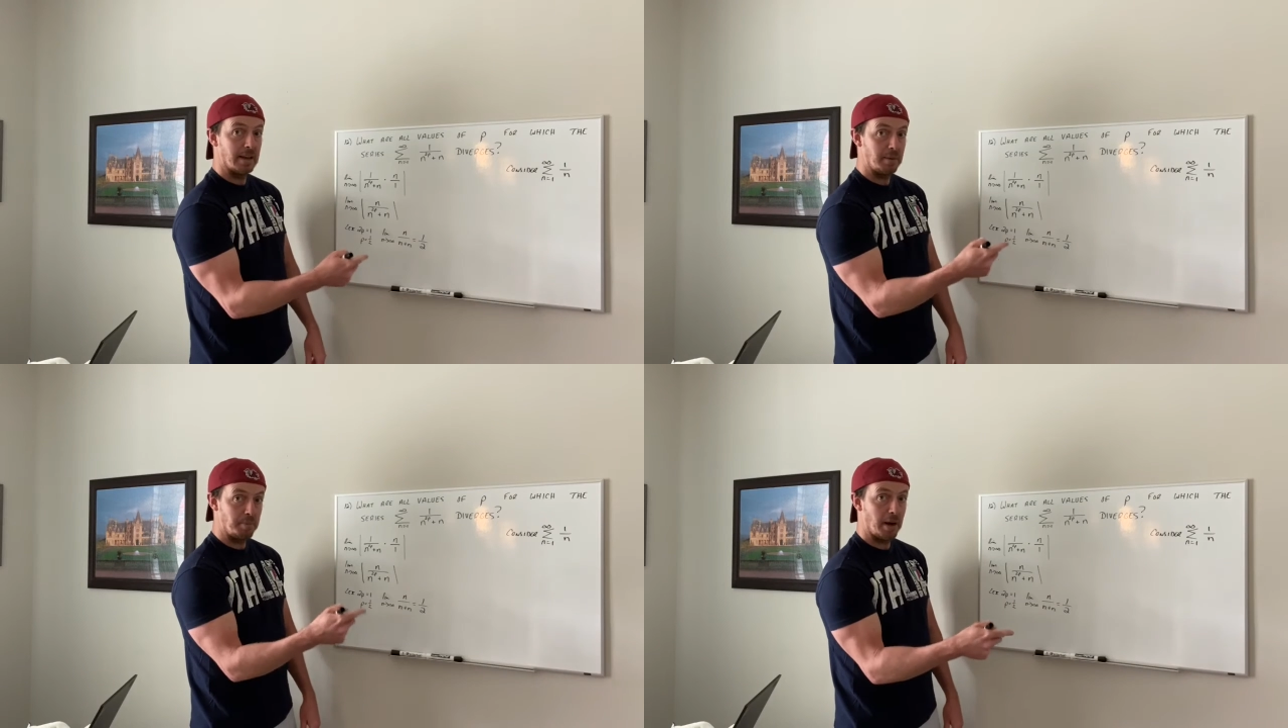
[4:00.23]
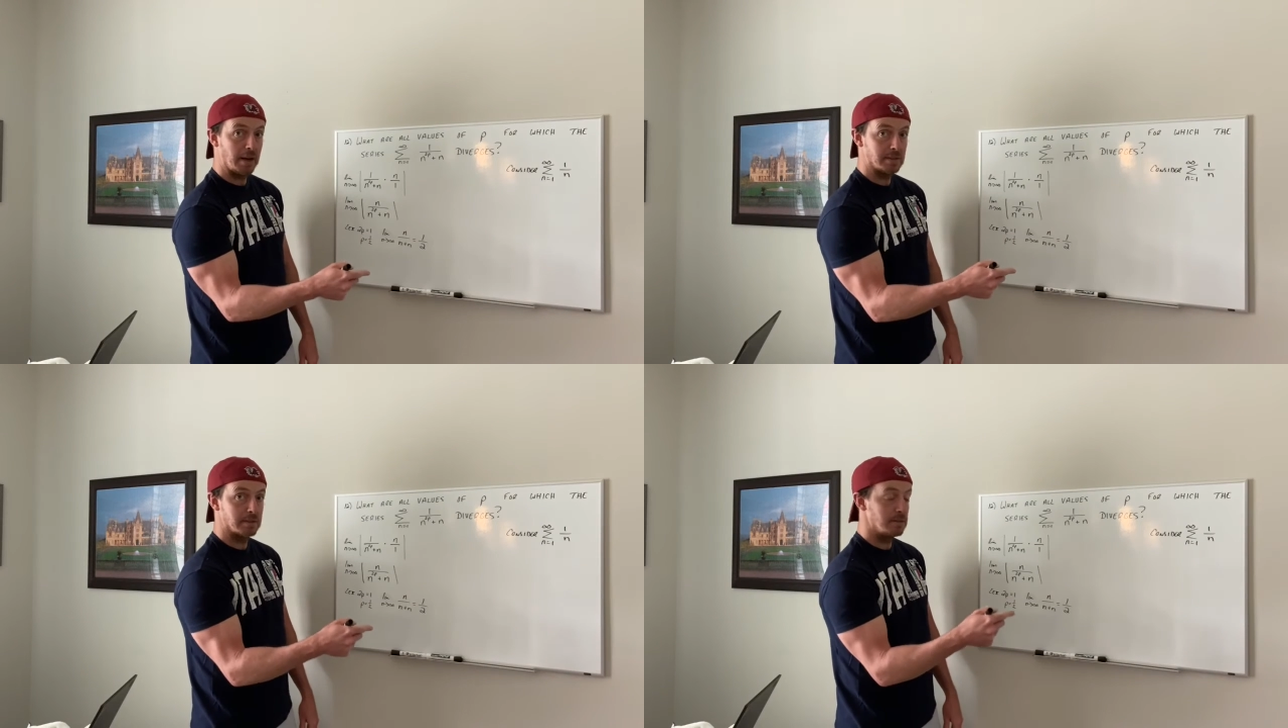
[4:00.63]
a
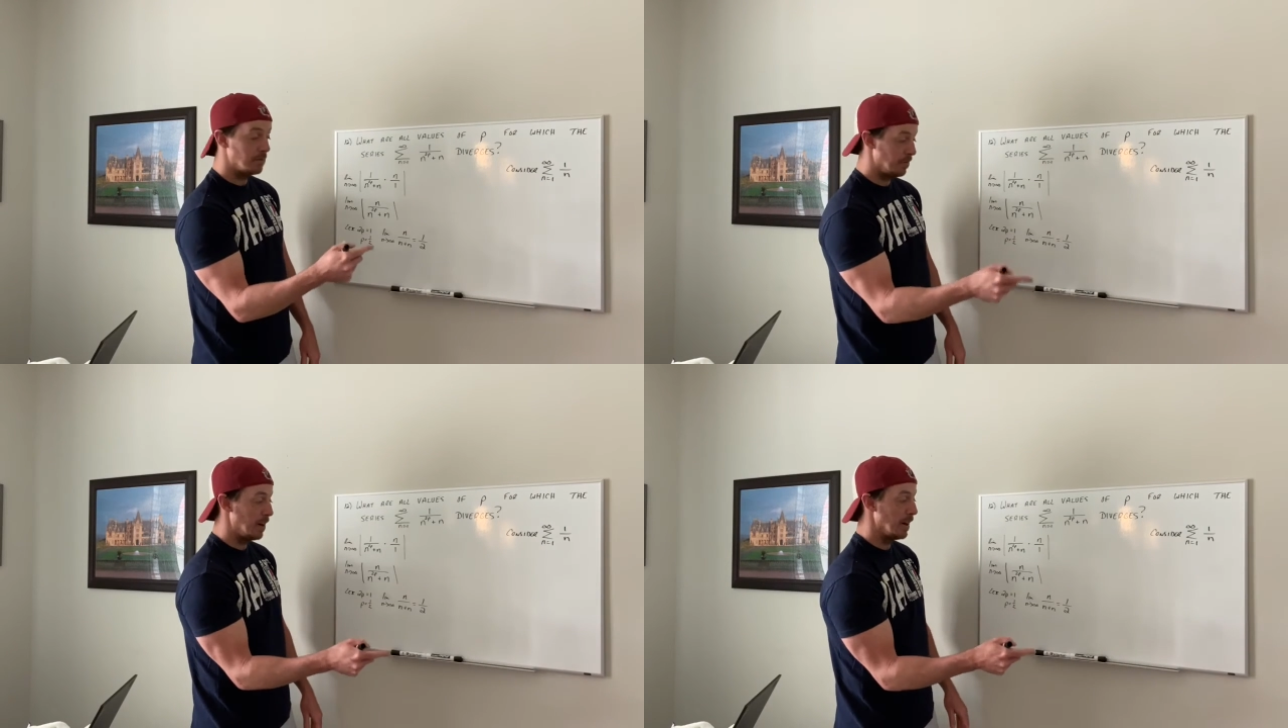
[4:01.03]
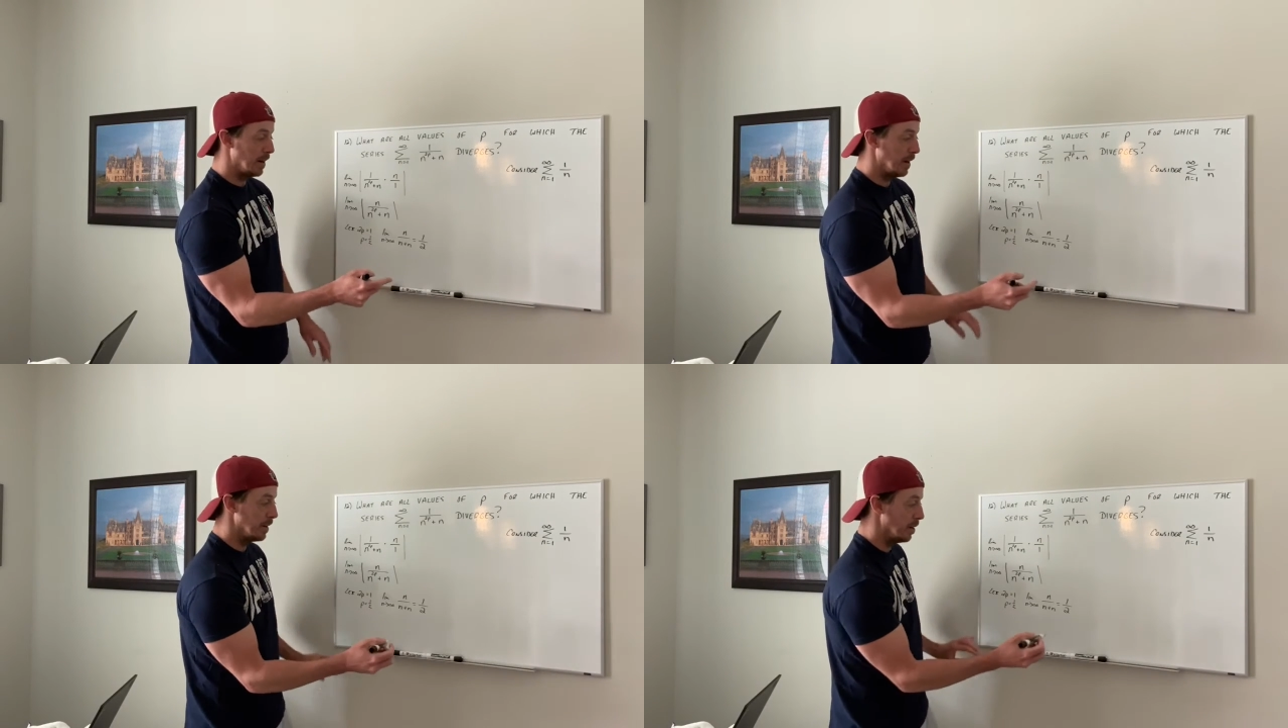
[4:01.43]
positive
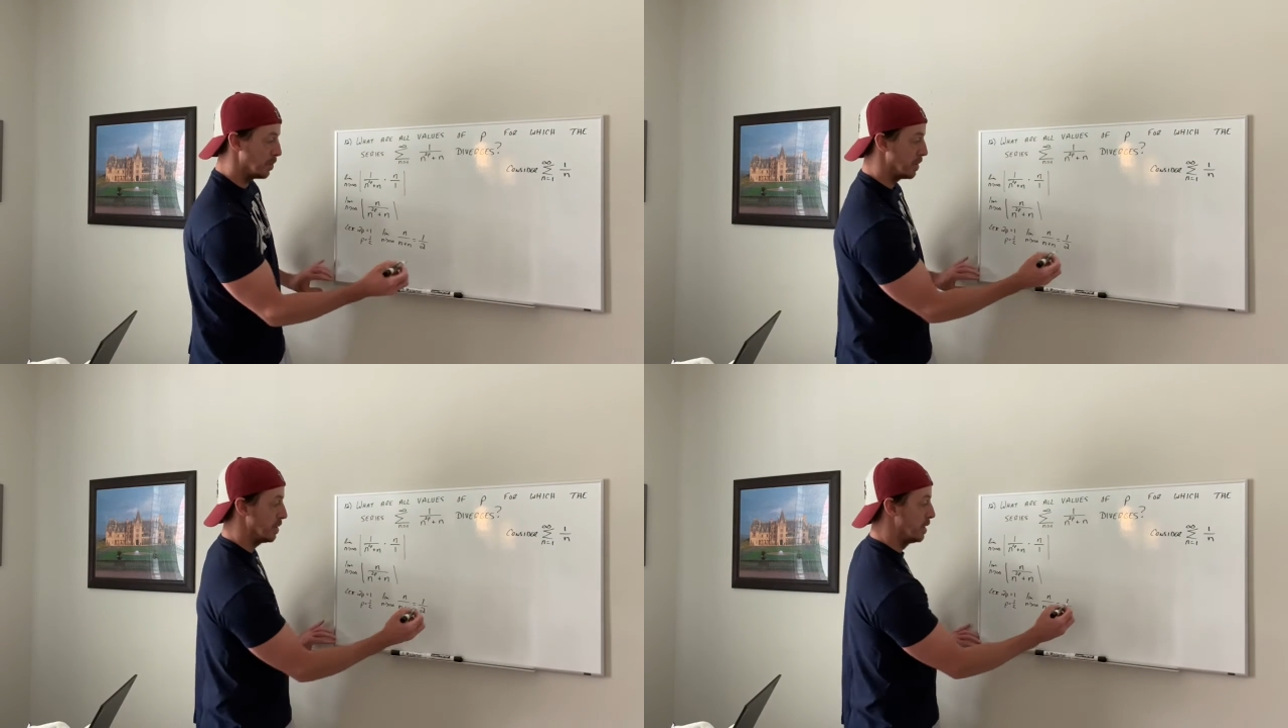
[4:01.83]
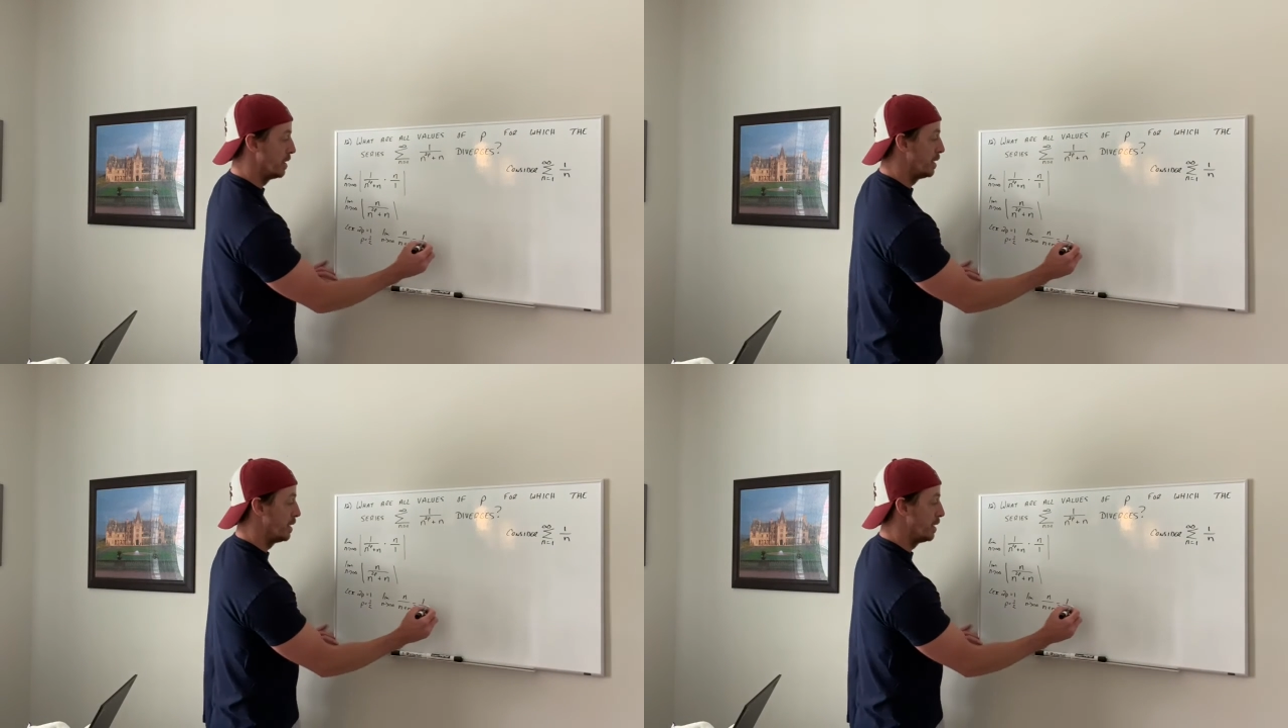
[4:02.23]
finite number,